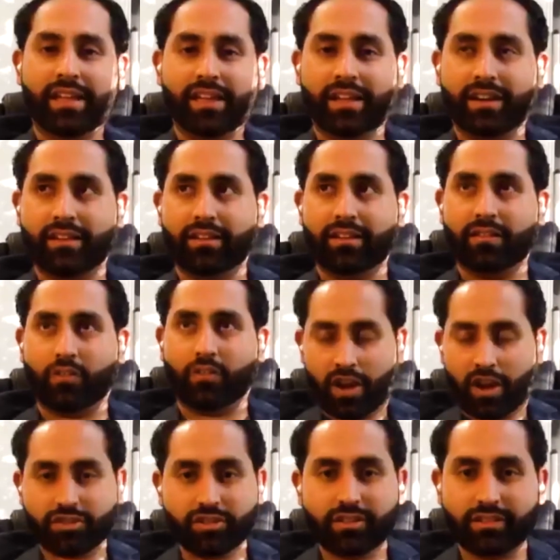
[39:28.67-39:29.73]
it
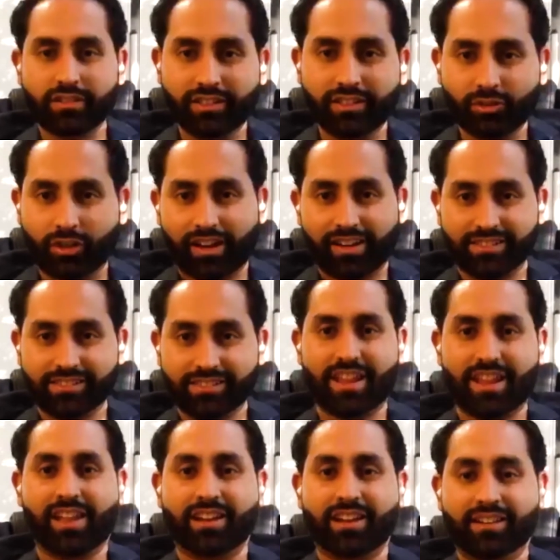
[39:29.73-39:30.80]
rationally, you can
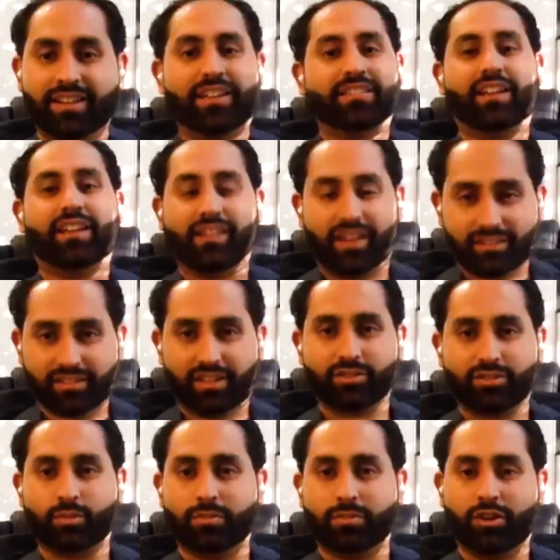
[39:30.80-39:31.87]
understand that, yes, I
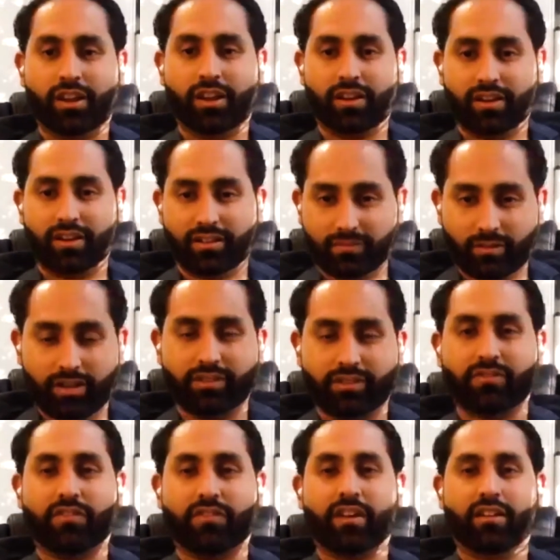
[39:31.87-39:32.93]
should be okay, ready
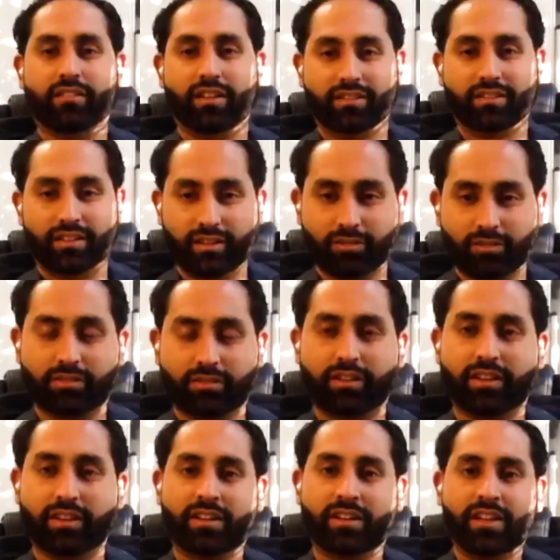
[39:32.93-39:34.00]
to fail and
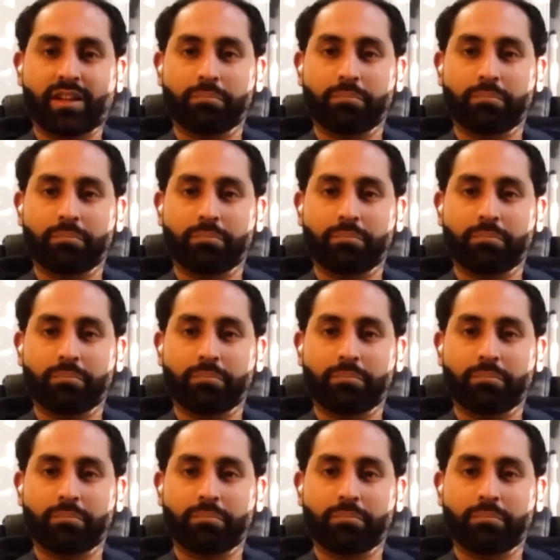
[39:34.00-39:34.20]
learn.